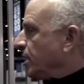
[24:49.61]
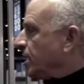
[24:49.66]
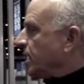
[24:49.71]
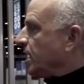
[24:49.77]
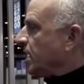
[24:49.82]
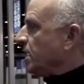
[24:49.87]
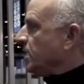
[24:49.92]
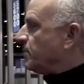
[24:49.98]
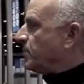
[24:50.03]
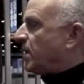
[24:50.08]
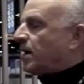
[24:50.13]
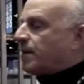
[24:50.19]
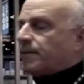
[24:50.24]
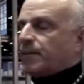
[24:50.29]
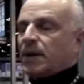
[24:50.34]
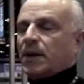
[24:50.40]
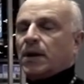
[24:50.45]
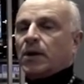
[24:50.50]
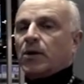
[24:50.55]
And the heat
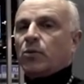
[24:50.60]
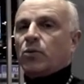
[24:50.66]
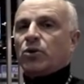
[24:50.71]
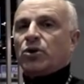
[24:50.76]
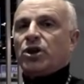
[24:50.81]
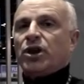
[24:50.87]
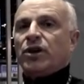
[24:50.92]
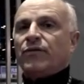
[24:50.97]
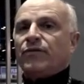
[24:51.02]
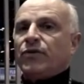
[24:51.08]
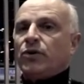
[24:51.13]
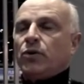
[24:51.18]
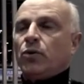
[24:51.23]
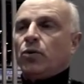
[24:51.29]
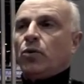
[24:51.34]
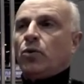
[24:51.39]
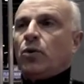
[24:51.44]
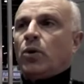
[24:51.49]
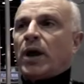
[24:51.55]
pump will give
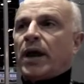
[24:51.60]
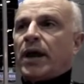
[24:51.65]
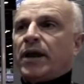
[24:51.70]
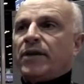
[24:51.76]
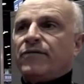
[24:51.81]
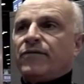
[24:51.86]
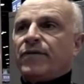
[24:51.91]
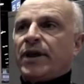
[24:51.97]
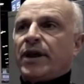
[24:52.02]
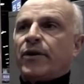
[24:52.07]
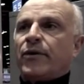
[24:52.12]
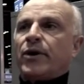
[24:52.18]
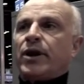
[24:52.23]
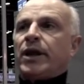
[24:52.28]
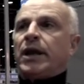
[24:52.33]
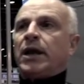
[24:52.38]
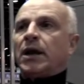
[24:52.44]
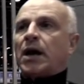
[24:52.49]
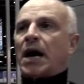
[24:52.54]
you a
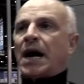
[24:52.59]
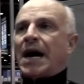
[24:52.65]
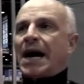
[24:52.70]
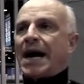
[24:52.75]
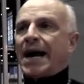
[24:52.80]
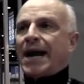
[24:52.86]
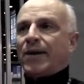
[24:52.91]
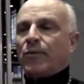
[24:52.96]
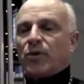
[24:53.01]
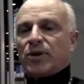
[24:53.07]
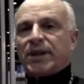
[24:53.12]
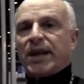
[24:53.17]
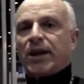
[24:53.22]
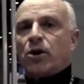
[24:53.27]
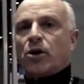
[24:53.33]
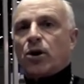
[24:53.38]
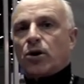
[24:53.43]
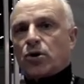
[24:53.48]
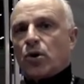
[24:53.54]
very high, what they
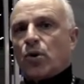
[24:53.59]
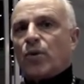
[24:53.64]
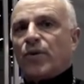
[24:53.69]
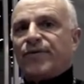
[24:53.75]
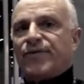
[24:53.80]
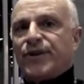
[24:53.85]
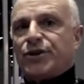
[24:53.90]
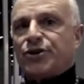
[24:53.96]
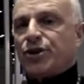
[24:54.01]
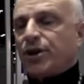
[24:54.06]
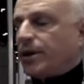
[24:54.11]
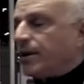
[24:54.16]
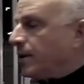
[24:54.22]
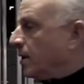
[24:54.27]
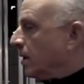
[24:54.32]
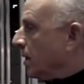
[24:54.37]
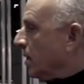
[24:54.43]
call coefficient.